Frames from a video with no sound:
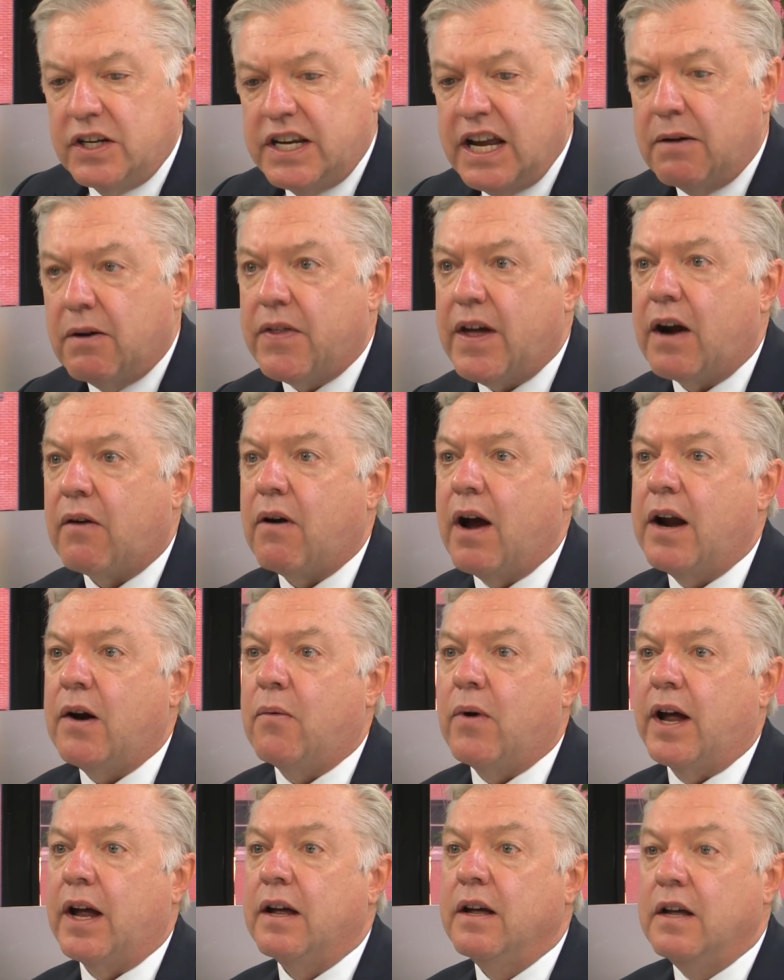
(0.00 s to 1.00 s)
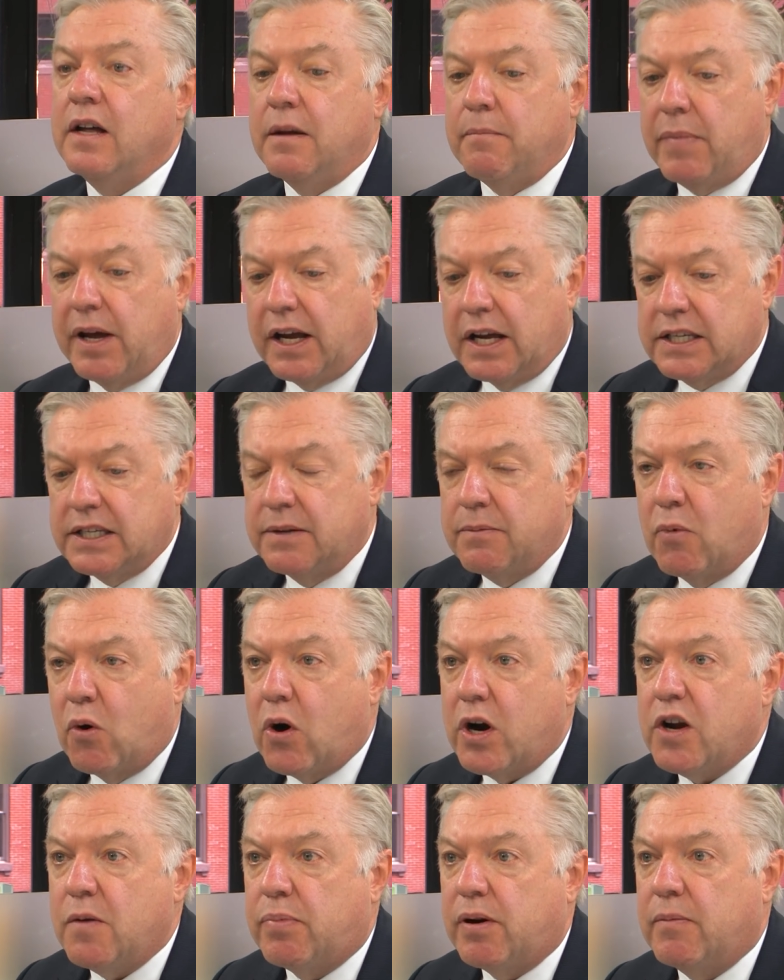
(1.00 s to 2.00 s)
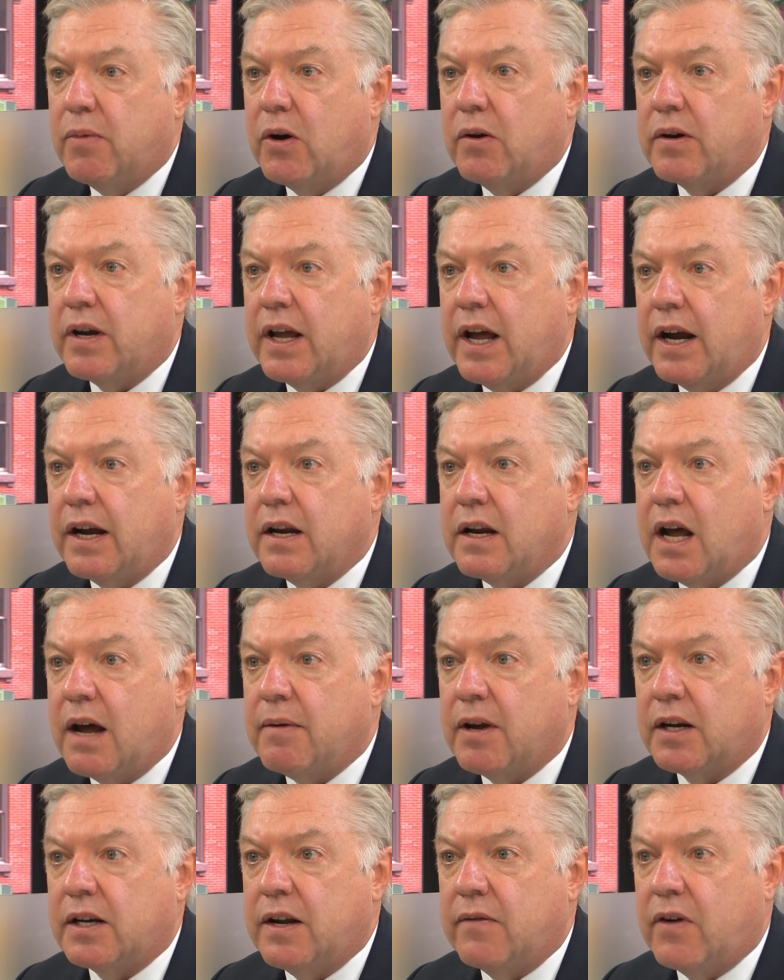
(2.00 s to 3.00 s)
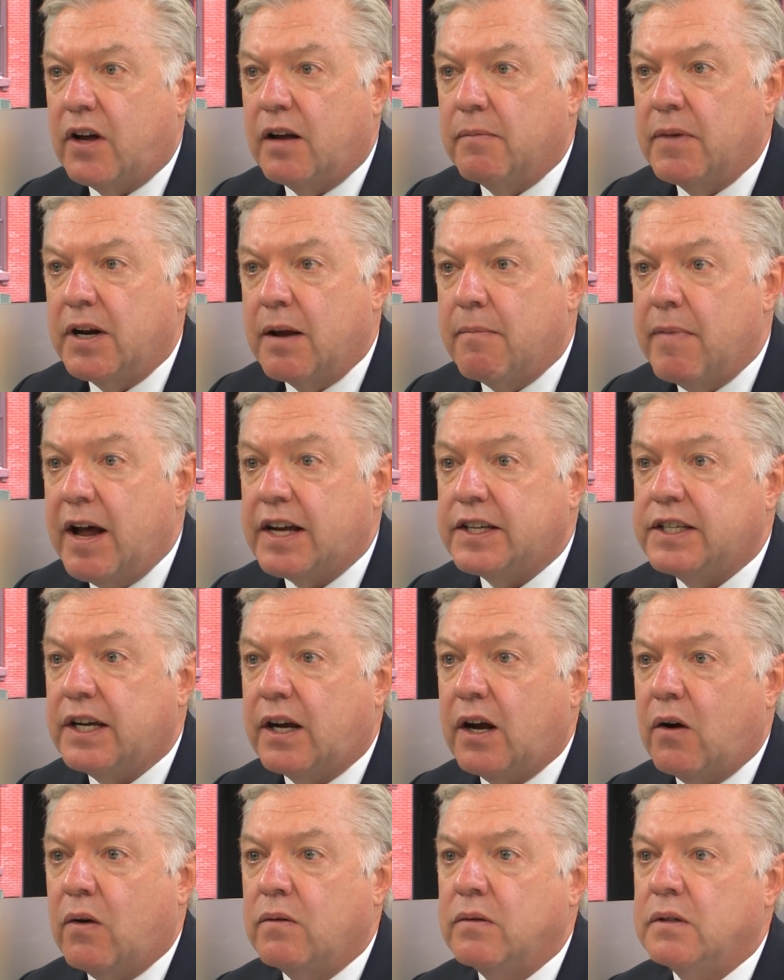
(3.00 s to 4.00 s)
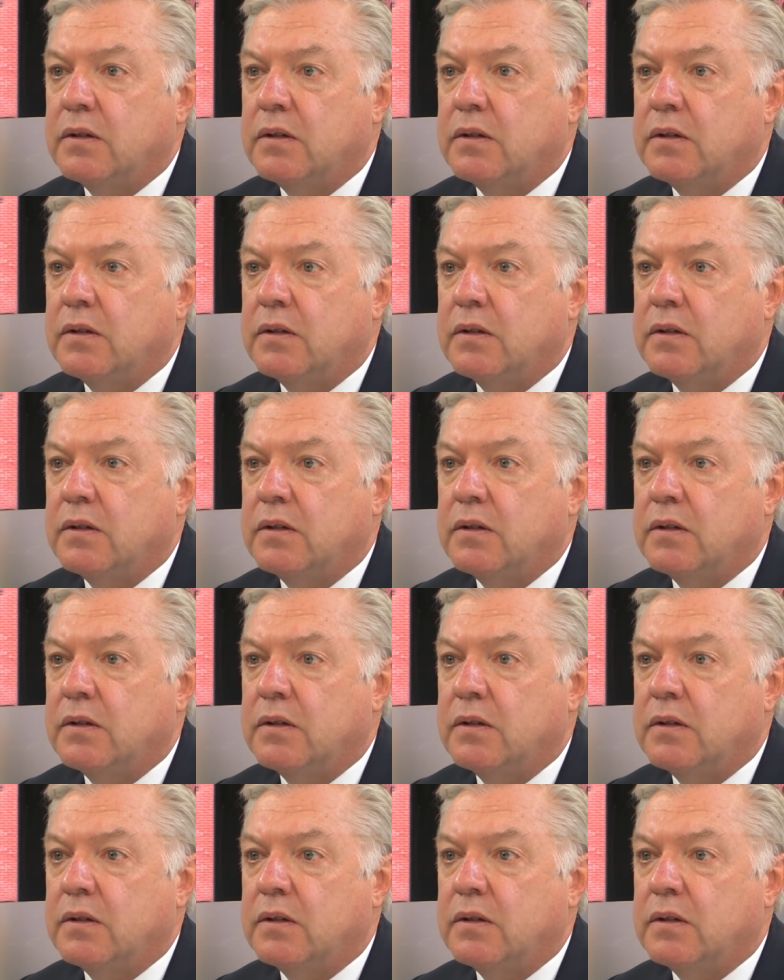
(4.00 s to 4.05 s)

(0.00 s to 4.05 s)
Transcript: Deal with that right away, because the more you promote economic development in Mexico,